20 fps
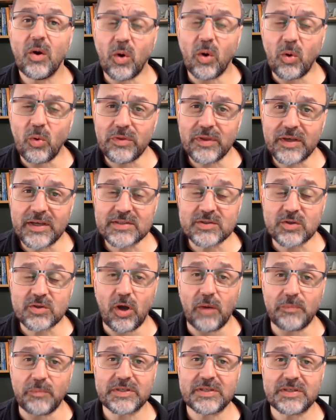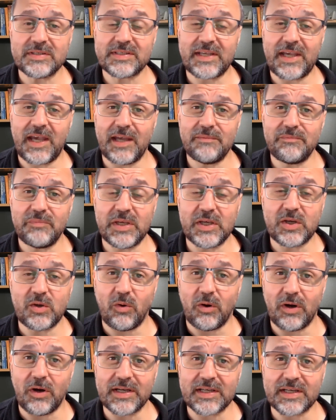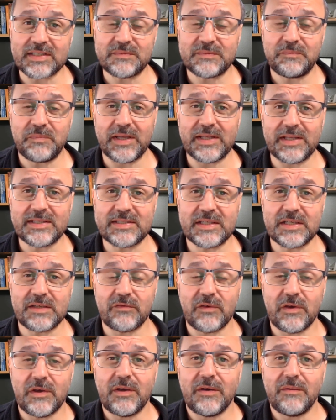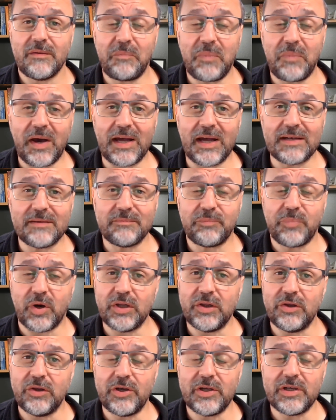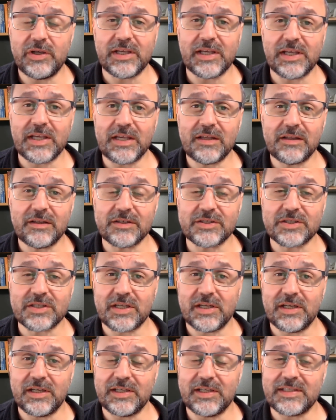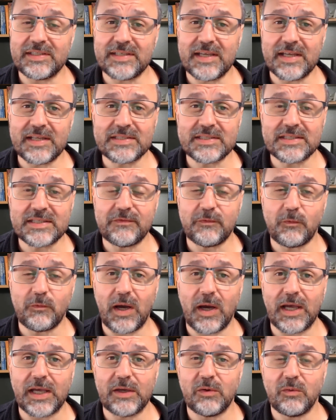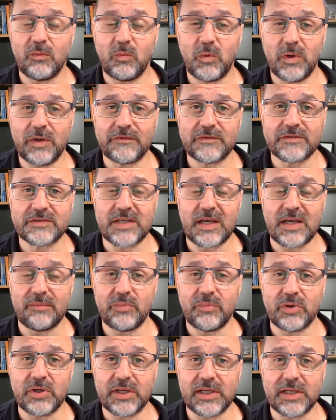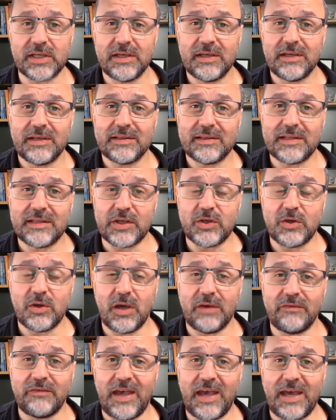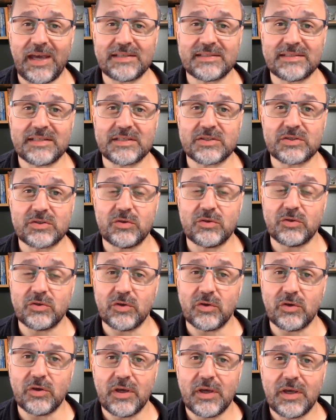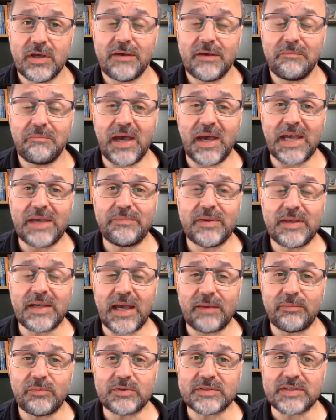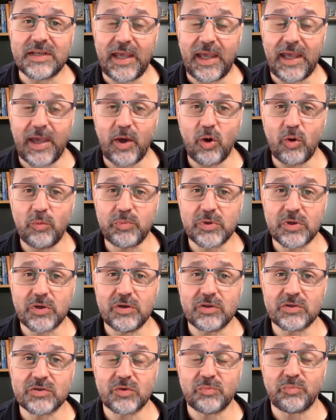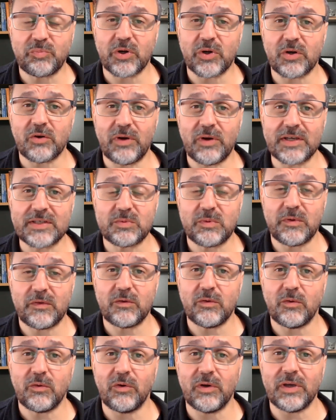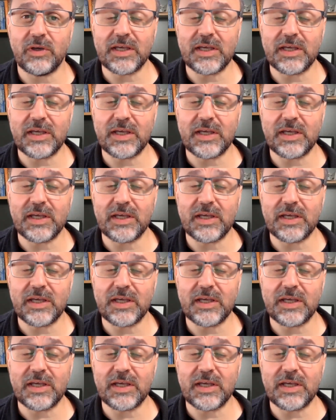All these options can be quite expensive, But by learning English in an intensive way with somebody that you have access to you, may be able to help you to progress with your